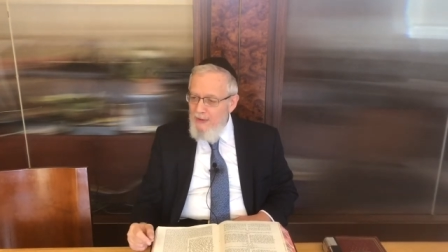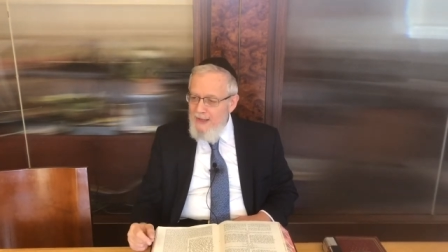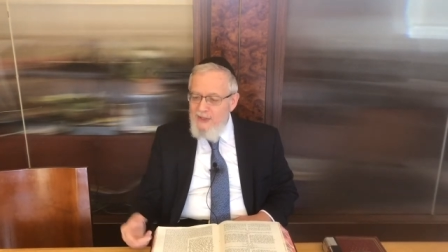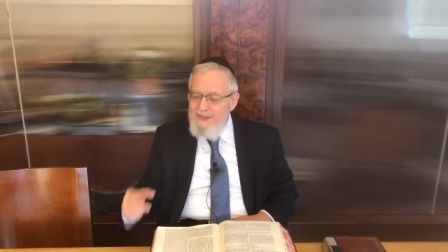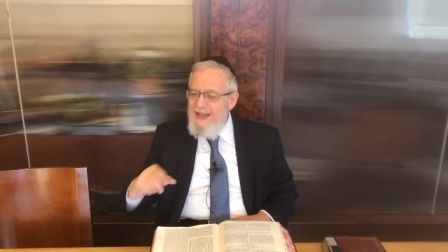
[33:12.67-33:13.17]

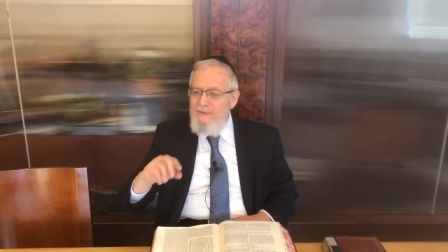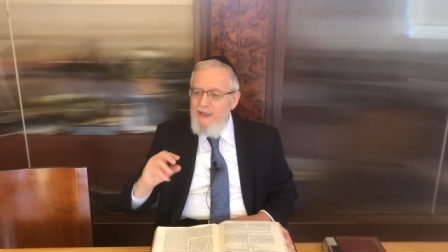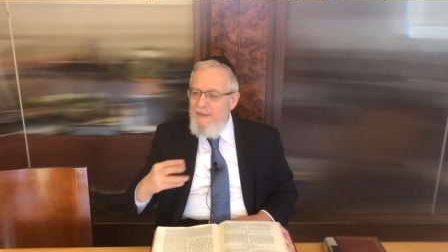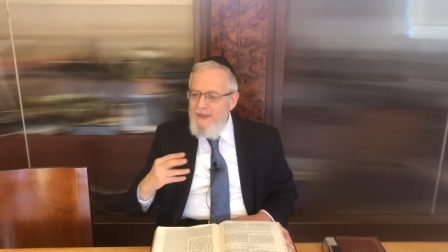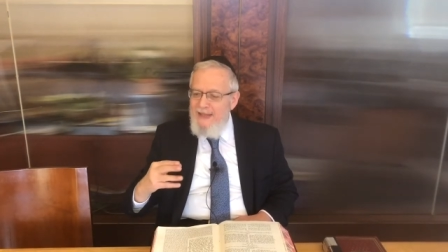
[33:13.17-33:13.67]
It doesn't have the
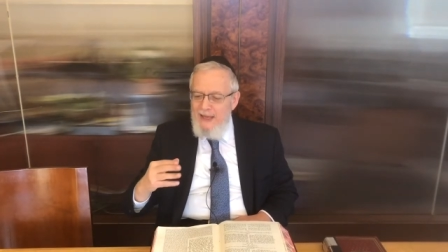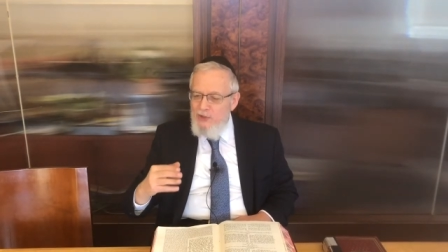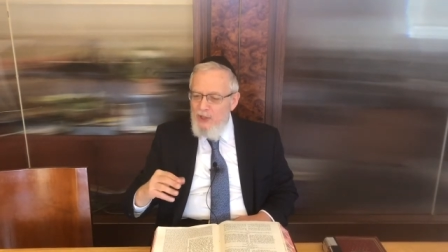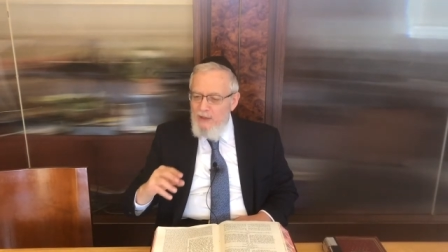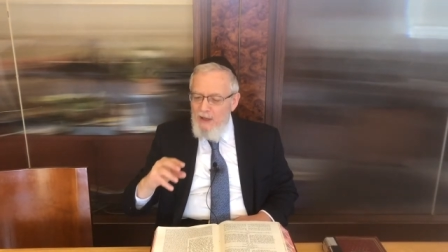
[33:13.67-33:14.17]

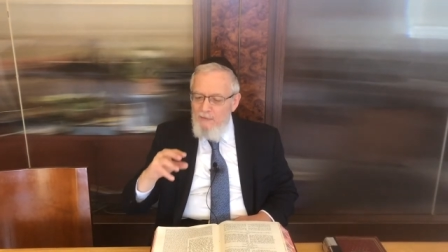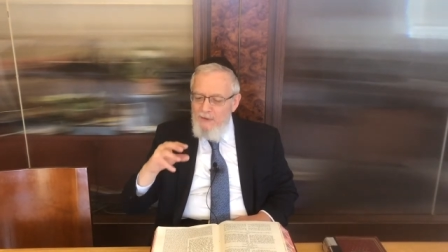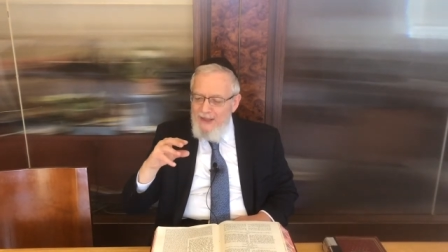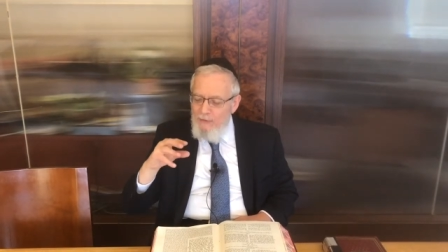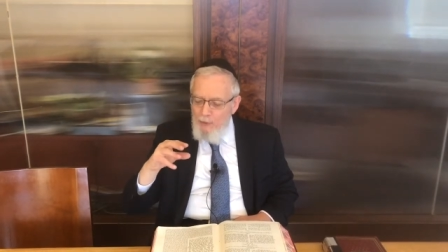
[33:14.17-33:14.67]
limitation of
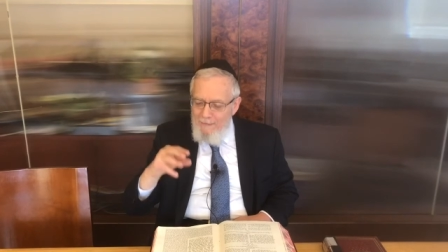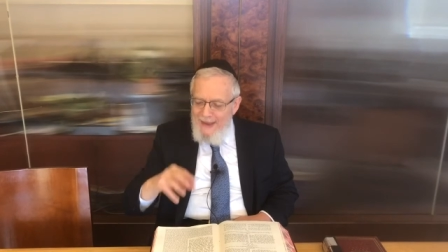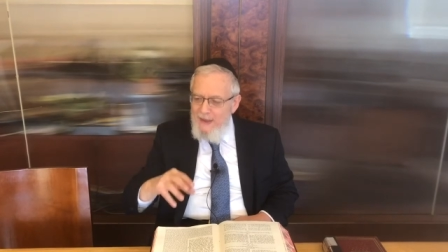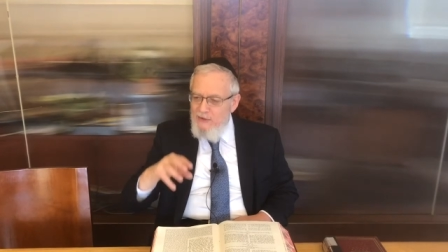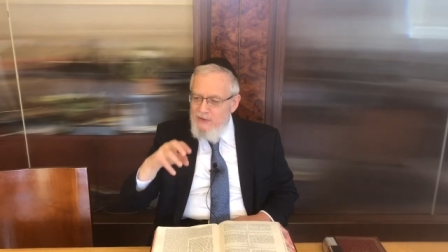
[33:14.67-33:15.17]
it
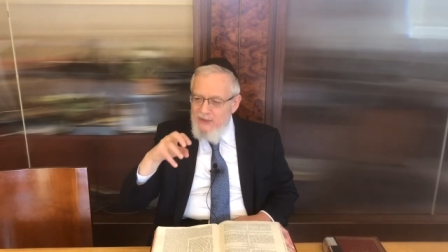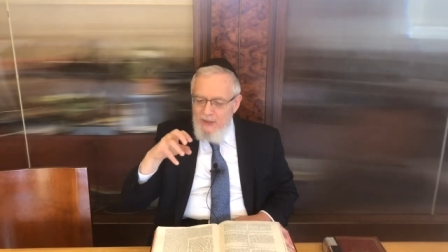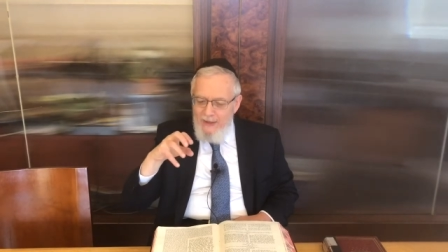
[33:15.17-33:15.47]
remains